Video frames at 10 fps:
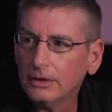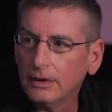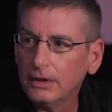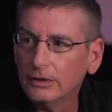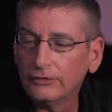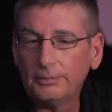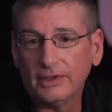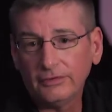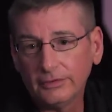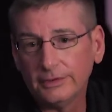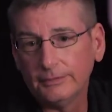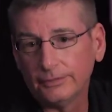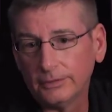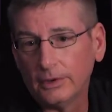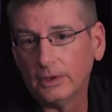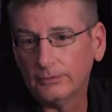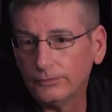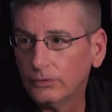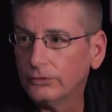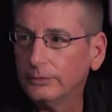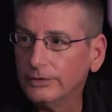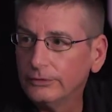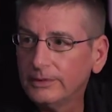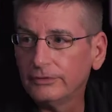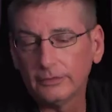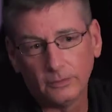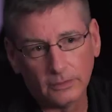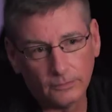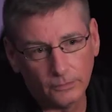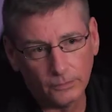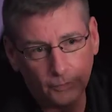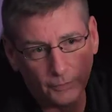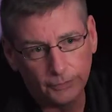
especially for law enforcement, especially when we